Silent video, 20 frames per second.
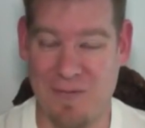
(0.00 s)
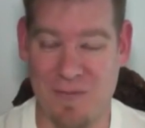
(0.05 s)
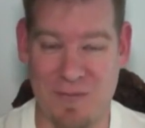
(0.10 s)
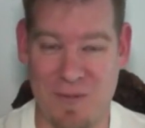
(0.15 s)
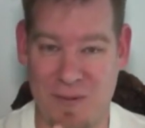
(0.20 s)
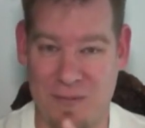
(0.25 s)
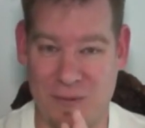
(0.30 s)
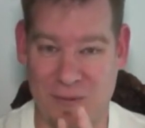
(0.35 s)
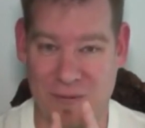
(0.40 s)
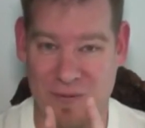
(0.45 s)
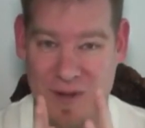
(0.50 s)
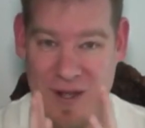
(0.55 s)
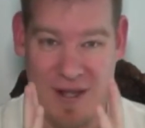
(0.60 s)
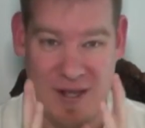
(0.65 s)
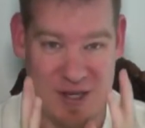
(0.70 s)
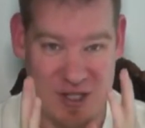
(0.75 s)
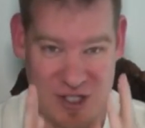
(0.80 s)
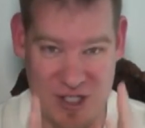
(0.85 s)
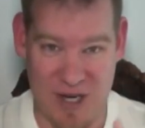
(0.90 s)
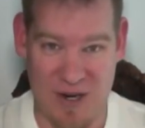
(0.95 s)
from people
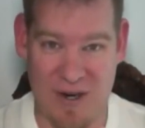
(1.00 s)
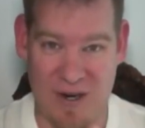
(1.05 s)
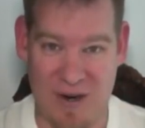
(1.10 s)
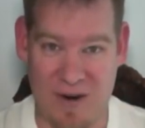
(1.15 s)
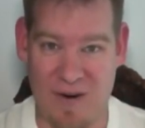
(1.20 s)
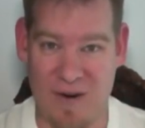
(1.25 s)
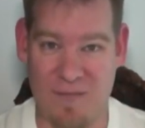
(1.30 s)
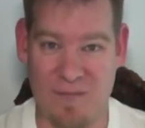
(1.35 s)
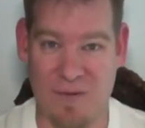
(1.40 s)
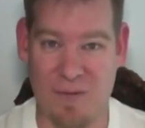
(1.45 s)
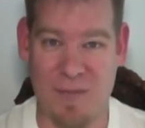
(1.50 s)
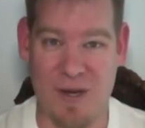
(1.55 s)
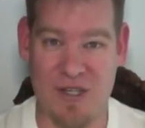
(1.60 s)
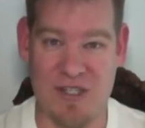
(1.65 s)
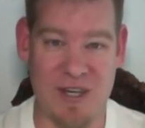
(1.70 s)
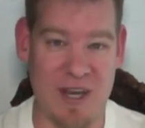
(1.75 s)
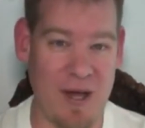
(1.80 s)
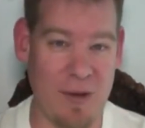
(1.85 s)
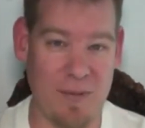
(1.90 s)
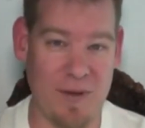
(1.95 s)
sharing our
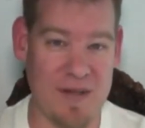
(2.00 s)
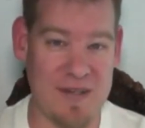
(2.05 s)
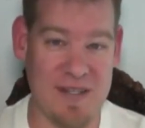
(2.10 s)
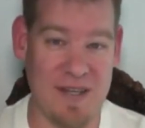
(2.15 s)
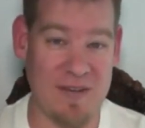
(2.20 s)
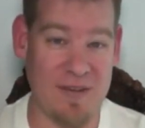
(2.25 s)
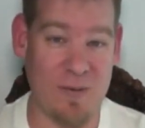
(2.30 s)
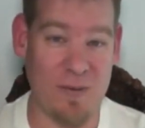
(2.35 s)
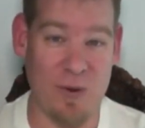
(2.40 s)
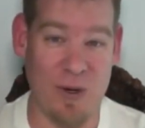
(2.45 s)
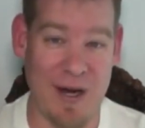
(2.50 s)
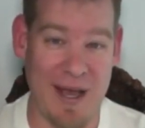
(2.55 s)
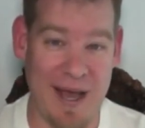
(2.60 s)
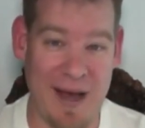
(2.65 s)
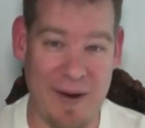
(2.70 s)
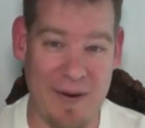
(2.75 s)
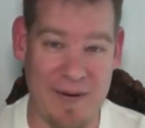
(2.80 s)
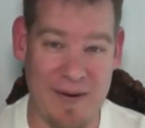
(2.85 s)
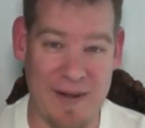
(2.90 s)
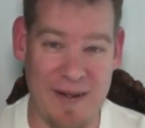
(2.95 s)
information, helping us get the word
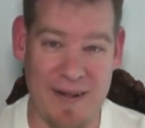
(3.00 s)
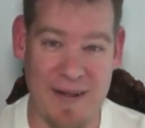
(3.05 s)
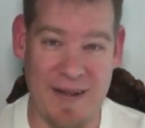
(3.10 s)
out.